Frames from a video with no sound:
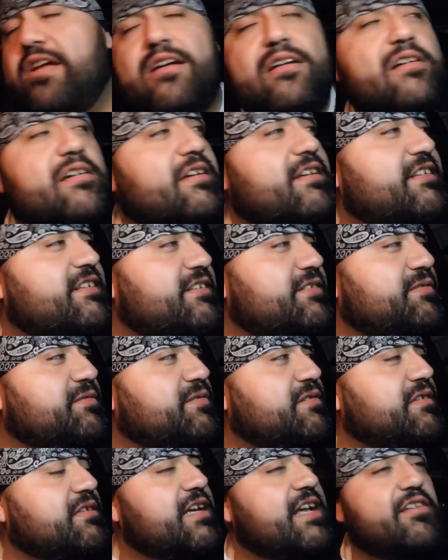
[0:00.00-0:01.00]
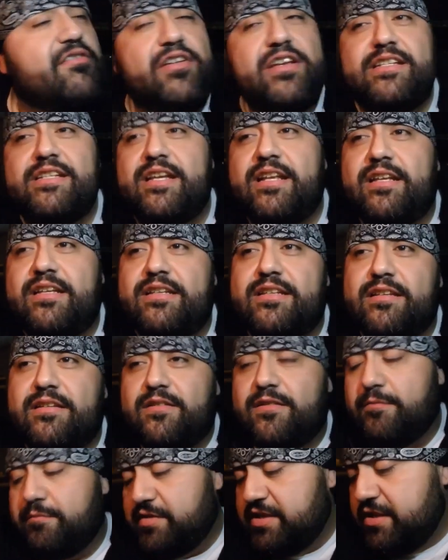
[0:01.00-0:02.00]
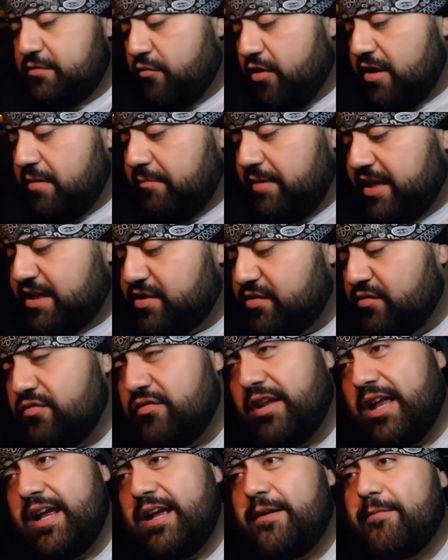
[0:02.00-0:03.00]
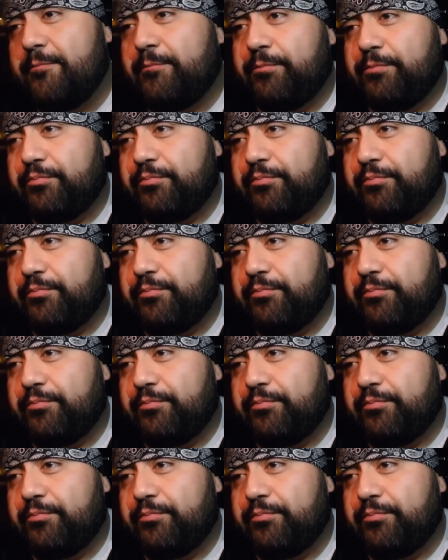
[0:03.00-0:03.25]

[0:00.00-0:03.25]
how do I say this? She wanted me to like